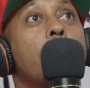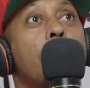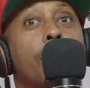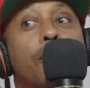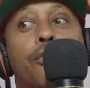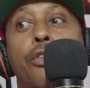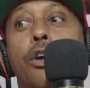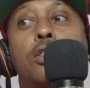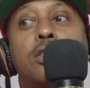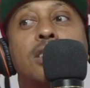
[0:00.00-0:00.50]

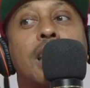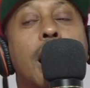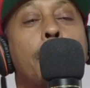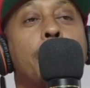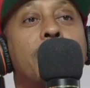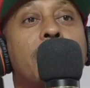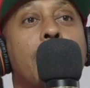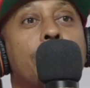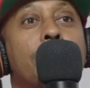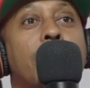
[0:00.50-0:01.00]
First
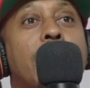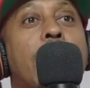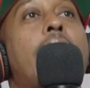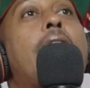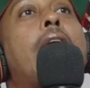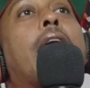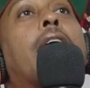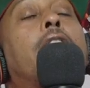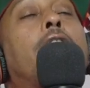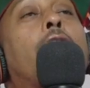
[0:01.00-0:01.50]
lying. time he ever
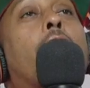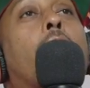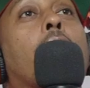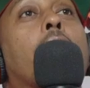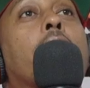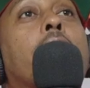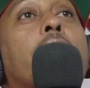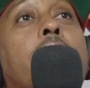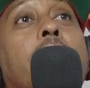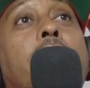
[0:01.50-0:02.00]
got high, he
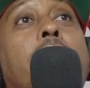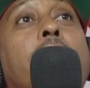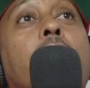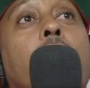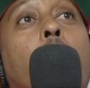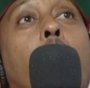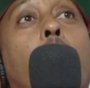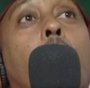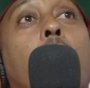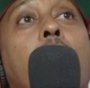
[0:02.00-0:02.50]
all in there
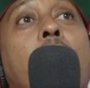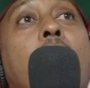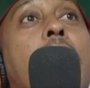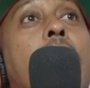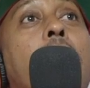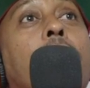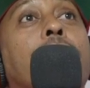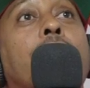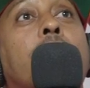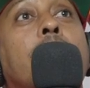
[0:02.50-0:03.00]
getting all the
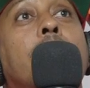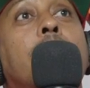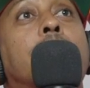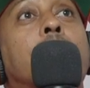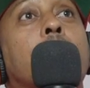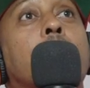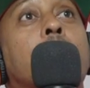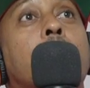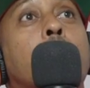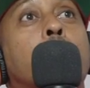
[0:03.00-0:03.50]

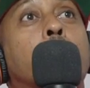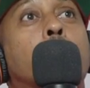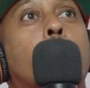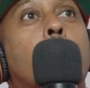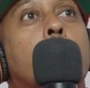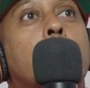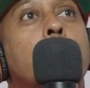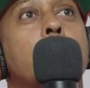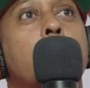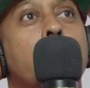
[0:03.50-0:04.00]
IVs hooked up
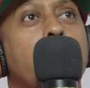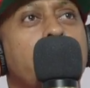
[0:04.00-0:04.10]
to him.